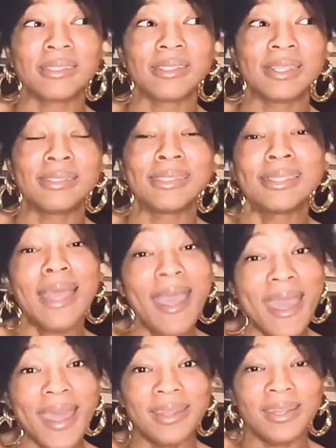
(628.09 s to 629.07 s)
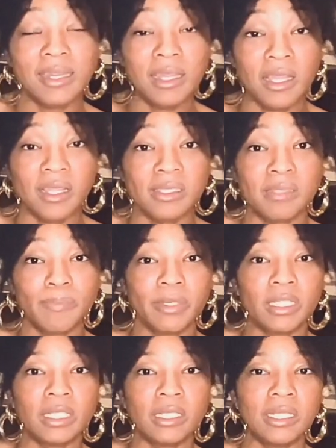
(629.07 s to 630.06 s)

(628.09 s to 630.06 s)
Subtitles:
it's sad, it is, but